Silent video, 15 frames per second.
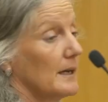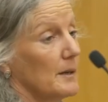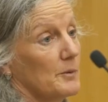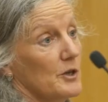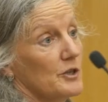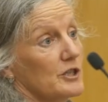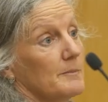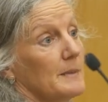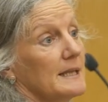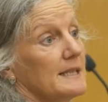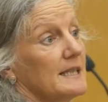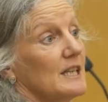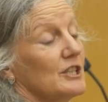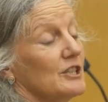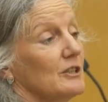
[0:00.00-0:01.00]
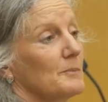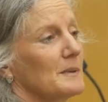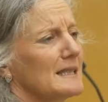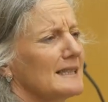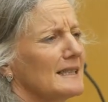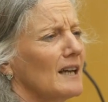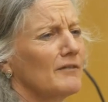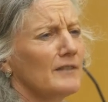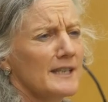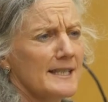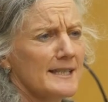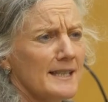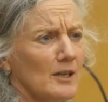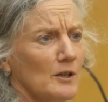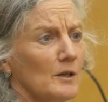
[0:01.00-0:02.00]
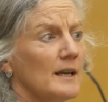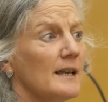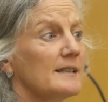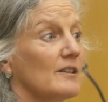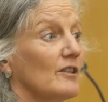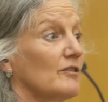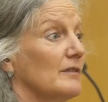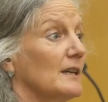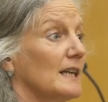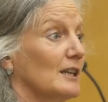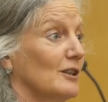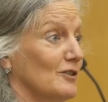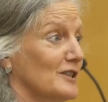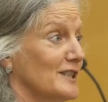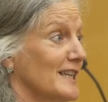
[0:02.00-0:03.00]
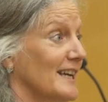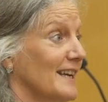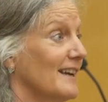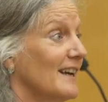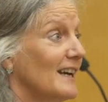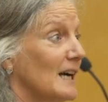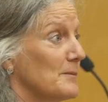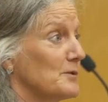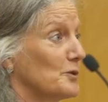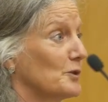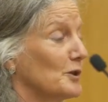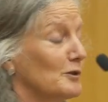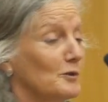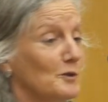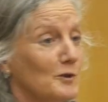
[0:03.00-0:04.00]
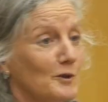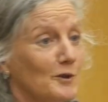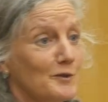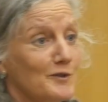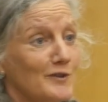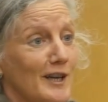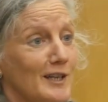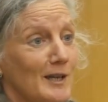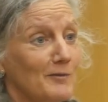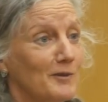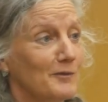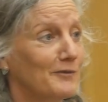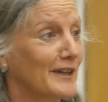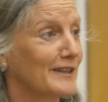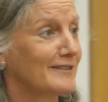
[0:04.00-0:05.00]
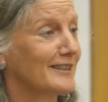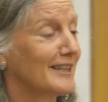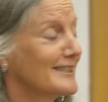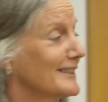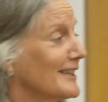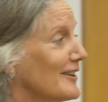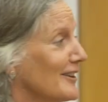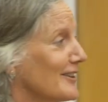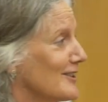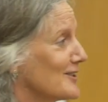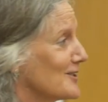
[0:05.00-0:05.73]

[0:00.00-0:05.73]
approach to meditation. It'd be lovely to see you. It's at 3 o'clock today. I'm sure you're all got signed up for fascinating other